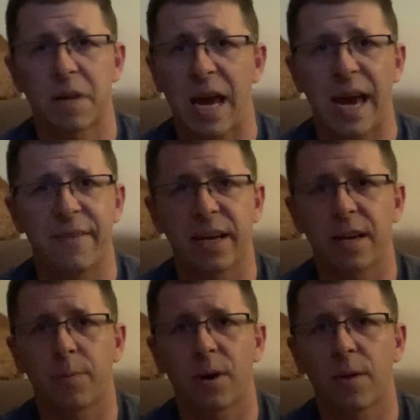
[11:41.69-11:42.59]
Haven't had
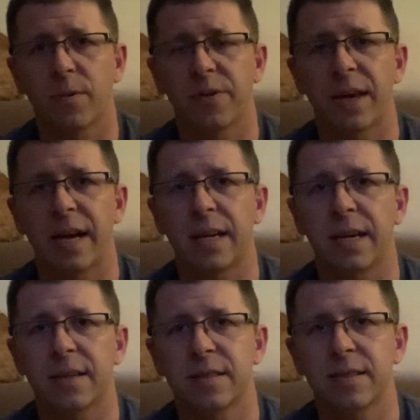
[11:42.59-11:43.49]
a problem with that,
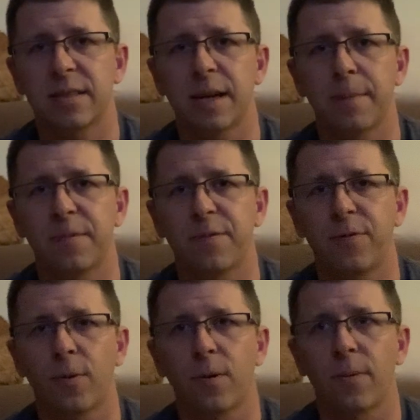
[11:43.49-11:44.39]
except
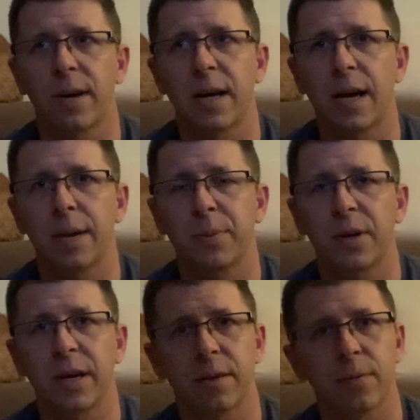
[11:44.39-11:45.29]
for when I
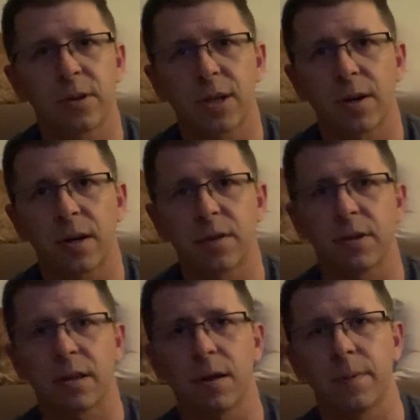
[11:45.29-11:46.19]
played the Washera
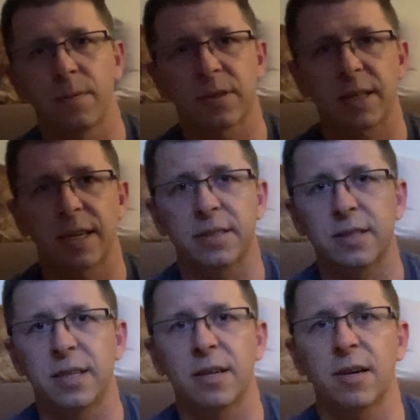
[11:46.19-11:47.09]
Country Club in
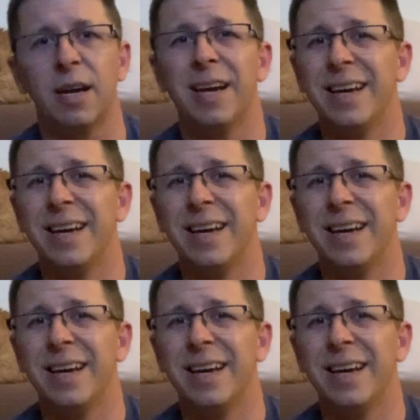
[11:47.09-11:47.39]
Wisconsin here,